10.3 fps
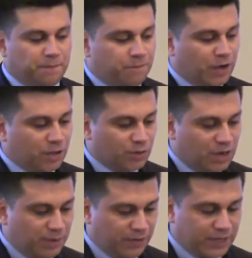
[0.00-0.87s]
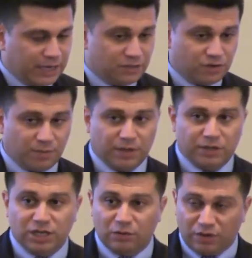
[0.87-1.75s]
followed up on the kids from
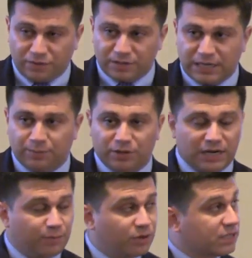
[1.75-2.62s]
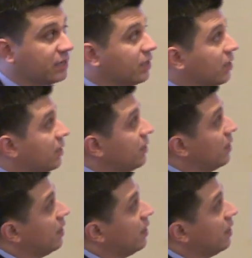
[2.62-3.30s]
the child welfare sample that I presented on.